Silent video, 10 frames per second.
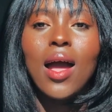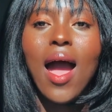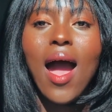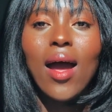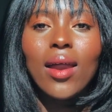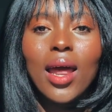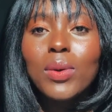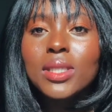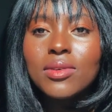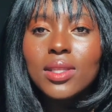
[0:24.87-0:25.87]
And I
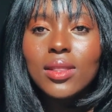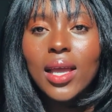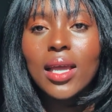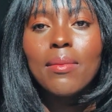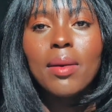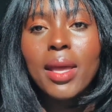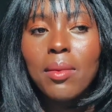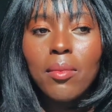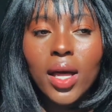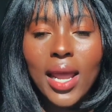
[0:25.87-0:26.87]
wasn't even thinking about
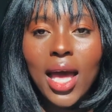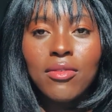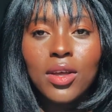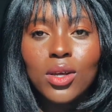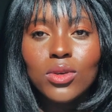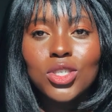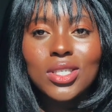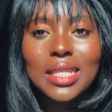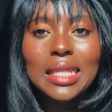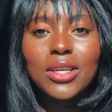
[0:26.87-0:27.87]
making money out of it. It was
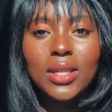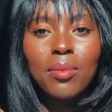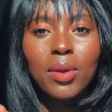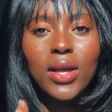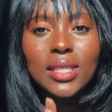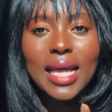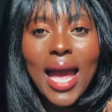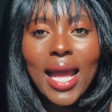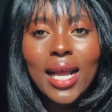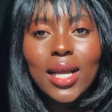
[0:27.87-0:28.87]
just literally because
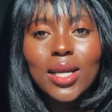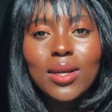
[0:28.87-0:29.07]
I